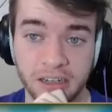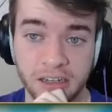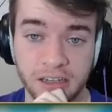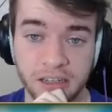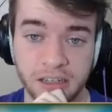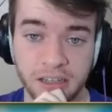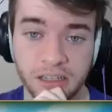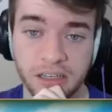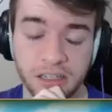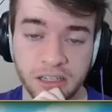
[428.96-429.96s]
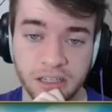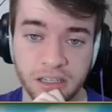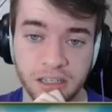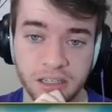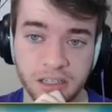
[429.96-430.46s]

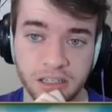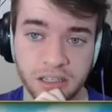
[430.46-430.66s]
Nobody speaks.